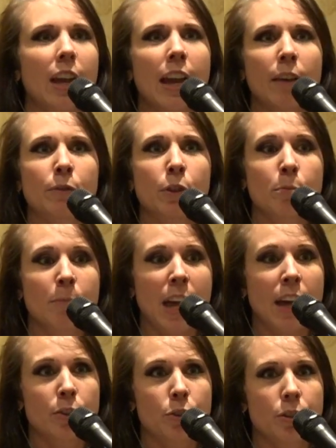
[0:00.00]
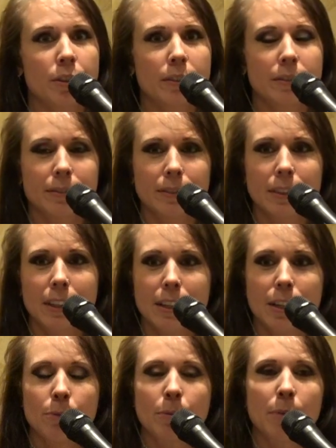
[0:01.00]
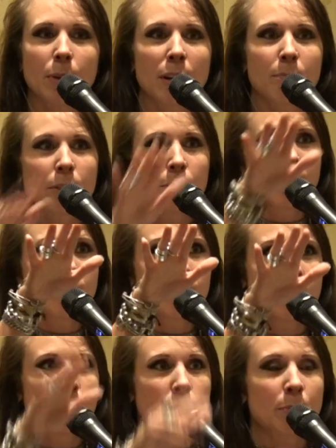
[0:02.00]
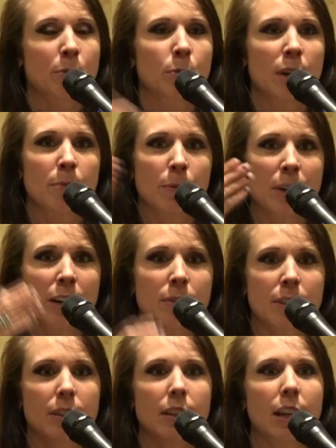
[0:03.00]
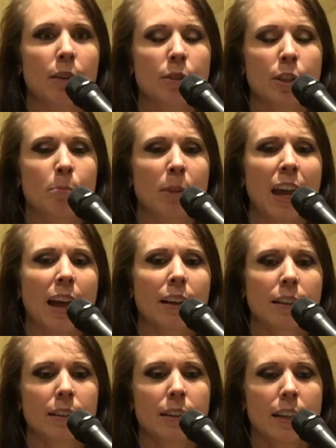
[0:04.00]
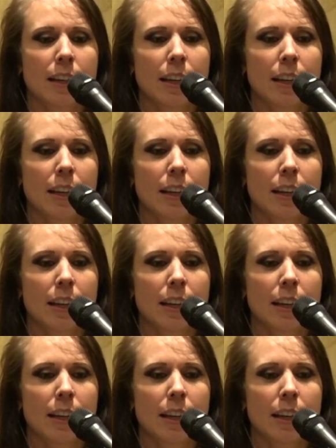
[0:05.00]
after the match, we went up the ramp and went out to the back,